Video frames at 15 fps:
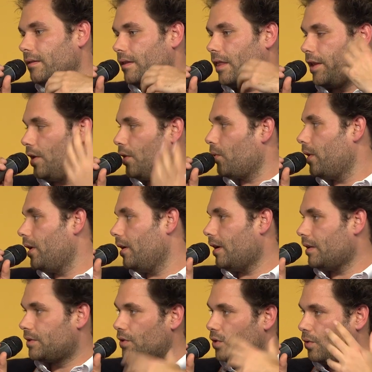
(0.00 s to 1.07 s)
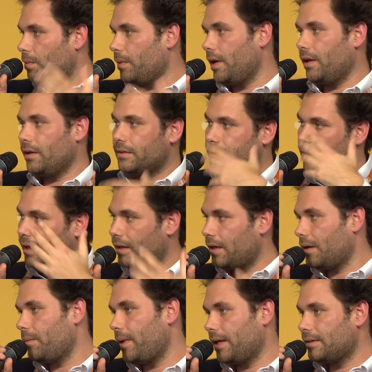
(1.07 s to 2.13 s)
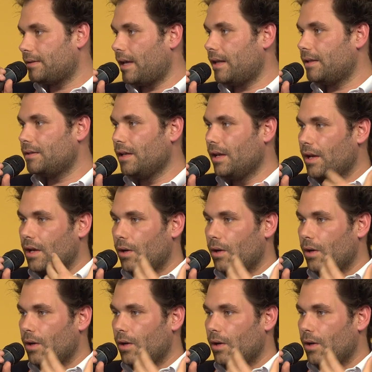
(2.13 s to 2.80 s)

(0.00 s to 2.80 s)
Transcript: theory, assuming, saying that makes sense.